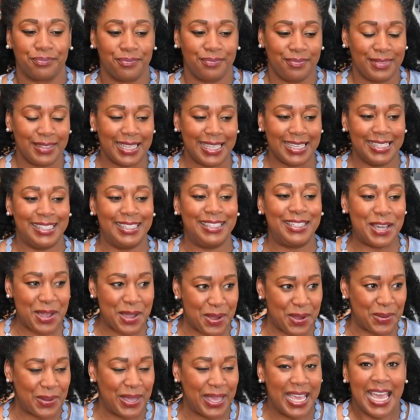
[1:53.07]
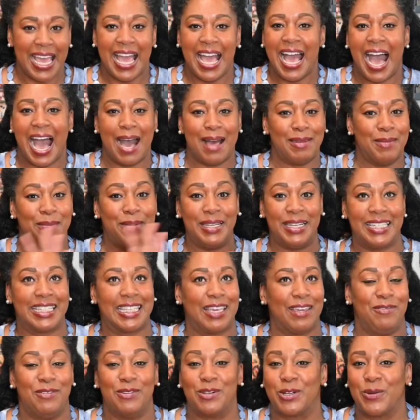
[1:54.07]
So let me just
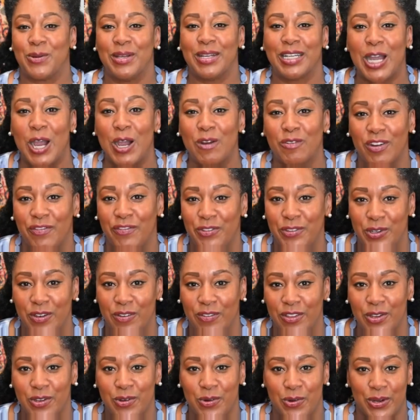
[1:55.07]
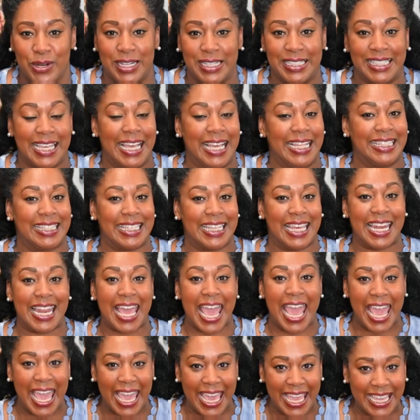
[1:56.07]
give you a quick overview of the course. It's an
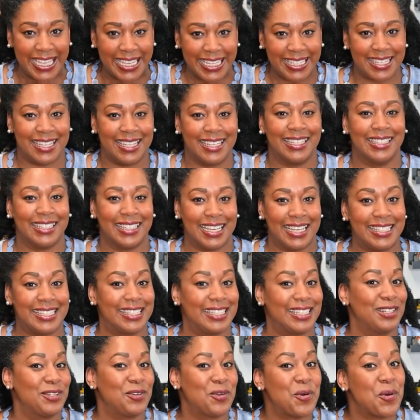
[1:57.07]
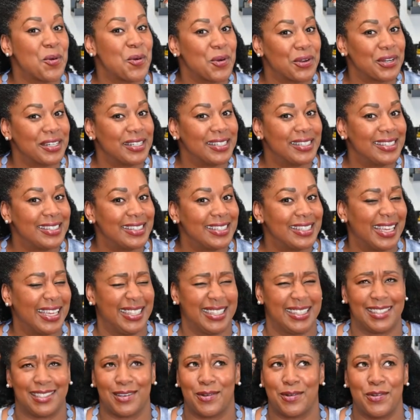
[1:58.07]
8-lesson course.
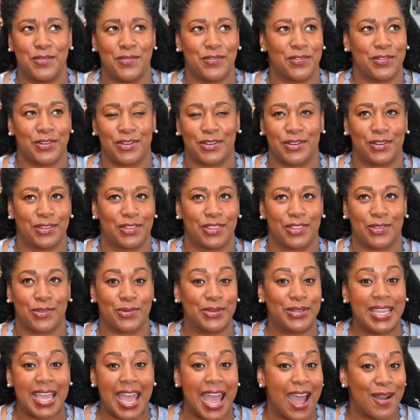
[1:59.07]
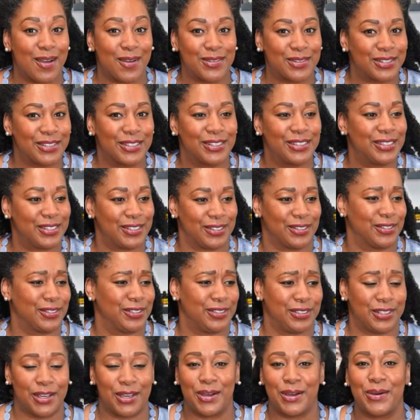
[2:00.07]
It's over 3 hours or
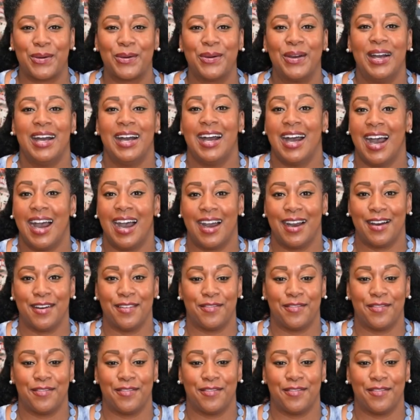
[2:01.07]
so of